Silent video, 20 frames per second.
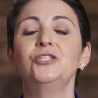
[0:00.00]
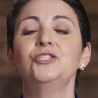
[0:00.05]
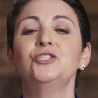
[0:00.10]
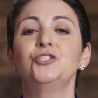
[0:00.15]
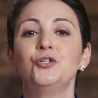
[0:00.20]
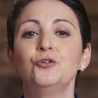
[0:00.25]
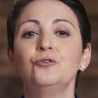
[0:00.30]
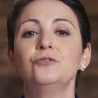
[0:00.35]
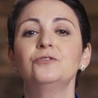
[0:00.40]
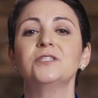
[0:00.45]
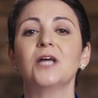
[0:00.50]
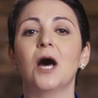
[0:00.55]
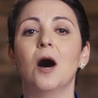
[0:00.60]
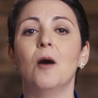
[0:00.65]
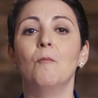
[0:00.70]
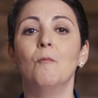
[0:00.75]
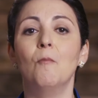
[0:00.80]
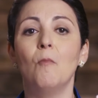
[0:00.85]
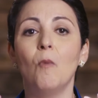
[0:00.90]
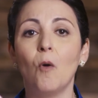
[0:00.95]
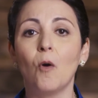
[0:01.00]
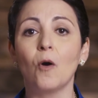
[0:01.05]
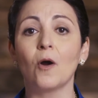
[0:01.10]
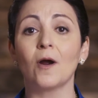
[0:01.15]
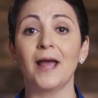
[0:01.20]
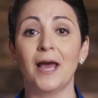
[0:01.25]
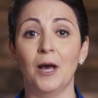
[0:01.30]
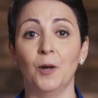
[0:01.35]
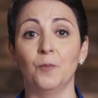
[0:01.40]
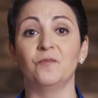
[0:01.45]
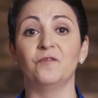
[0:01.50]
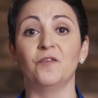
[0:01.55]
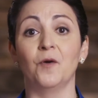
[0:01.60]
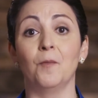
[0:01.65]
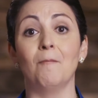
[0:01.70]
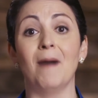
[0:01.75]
Choose a more helpful